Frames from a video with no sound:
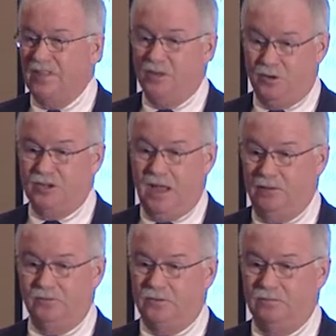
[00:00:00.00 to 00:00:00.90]
that are
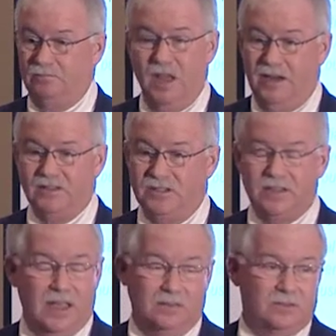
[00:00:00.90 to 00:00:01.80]
tens, nines and
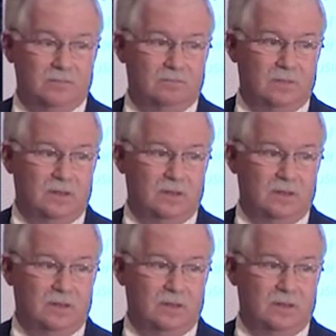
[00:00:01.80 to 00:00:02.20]
tens.